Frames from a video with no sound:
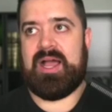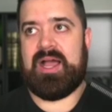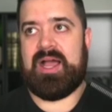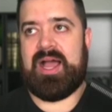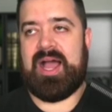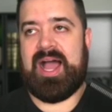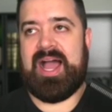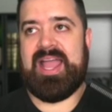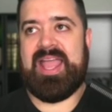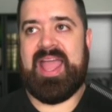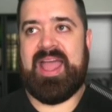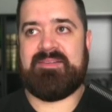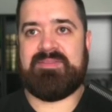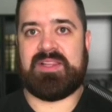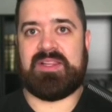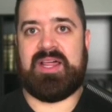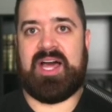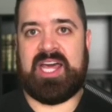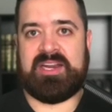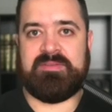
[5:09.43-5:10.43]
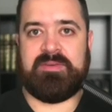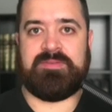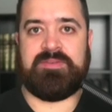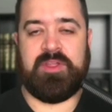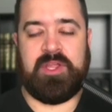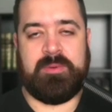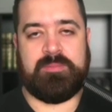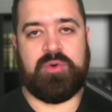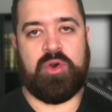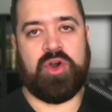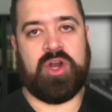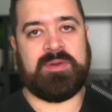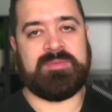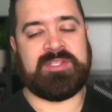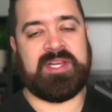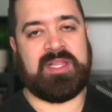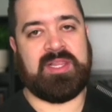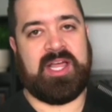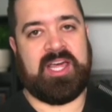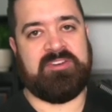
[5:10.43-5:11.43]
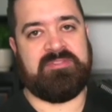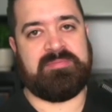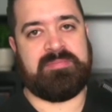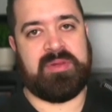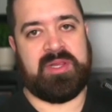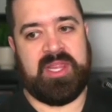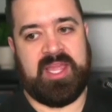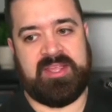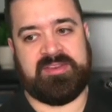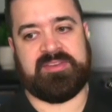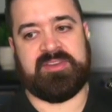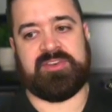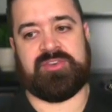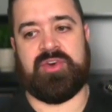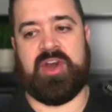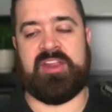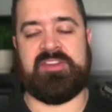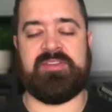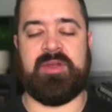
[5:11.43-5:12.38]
have a lot of affiliate programs in a lot of places, right?